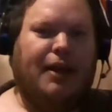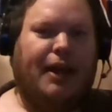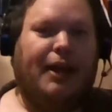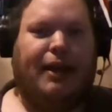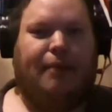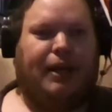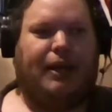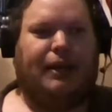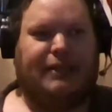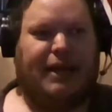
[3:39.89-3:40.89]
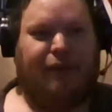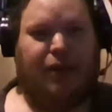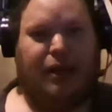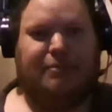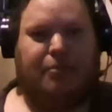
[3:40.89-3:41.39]
And then because I haven't
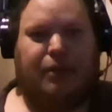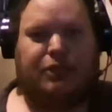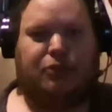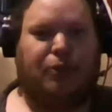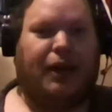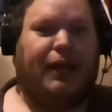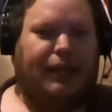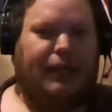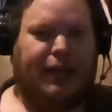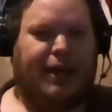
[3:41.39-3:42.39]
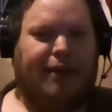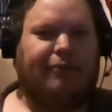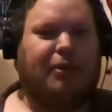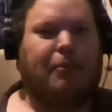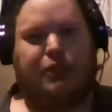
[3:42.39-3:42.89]
lost much weight yet,
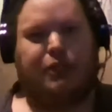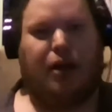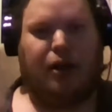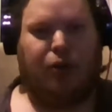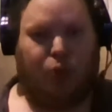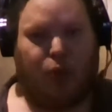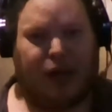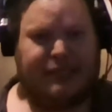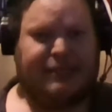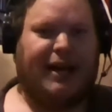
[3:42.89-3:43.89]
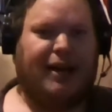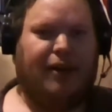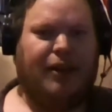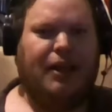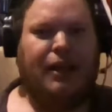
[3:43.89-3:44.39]
when my truck was
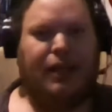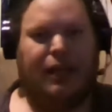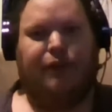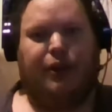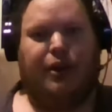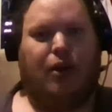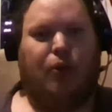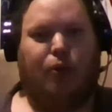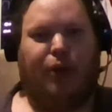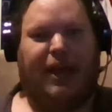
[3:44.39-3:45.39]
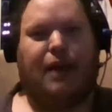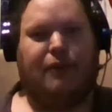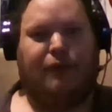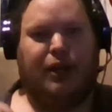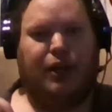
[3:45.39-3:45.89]
down, even though we
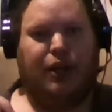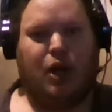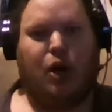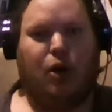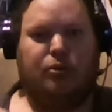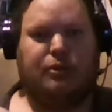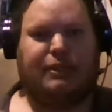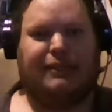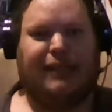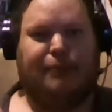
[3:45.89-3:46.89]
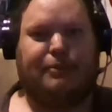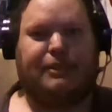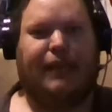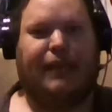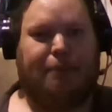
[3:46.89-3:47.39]
have a no slip
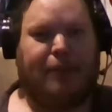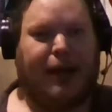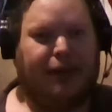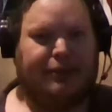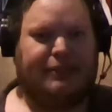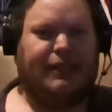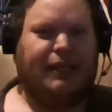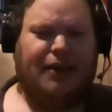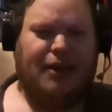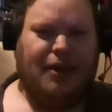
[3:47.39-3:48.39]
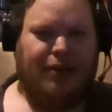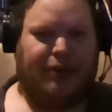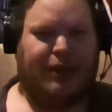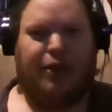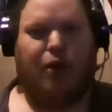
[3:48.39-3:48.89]
seat policy
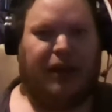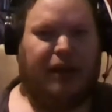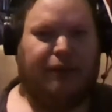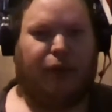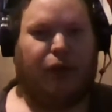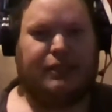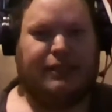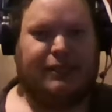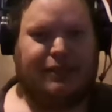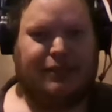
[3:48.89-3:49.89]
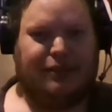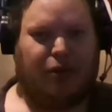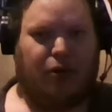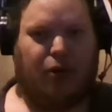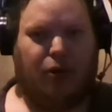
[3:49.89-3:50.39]
that nobody enforces
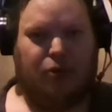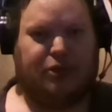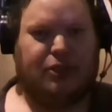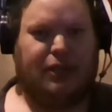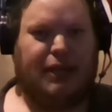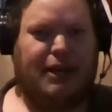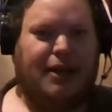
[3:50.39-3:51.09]
or holds to it,